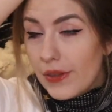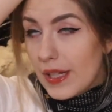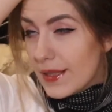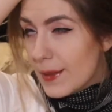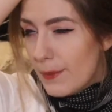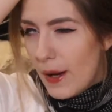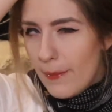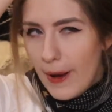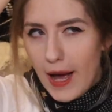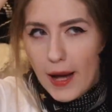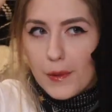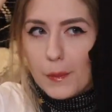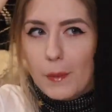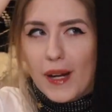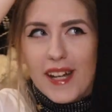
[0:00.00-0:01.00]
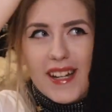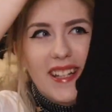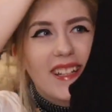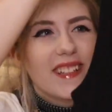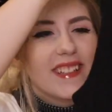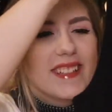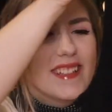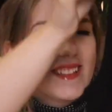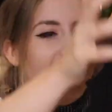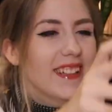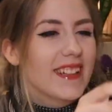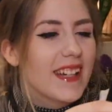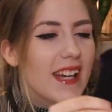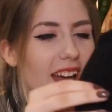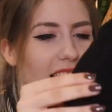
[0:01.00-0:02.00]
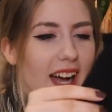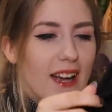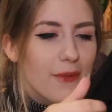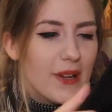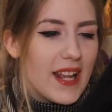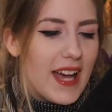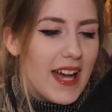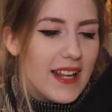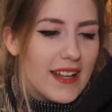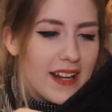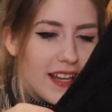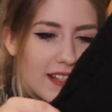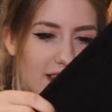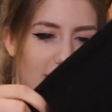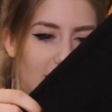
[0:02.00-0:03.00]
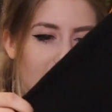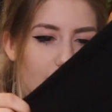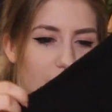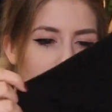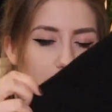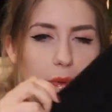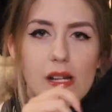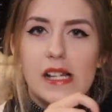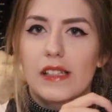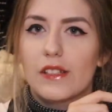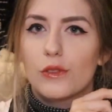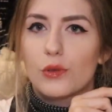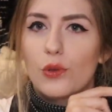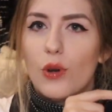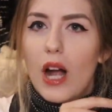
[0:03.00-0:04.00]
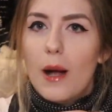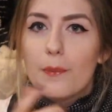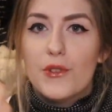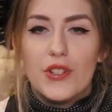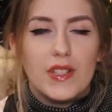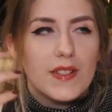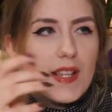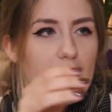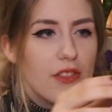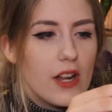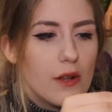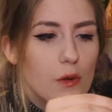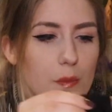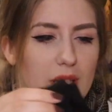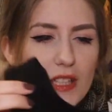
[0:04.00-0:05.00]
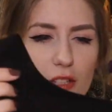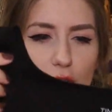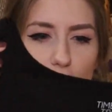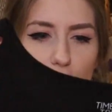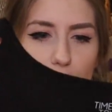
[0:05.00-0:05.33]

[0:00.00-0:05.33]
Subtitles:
that's my bad, but I went ahead and I did give this one a little crop just because I thought it would be cuter.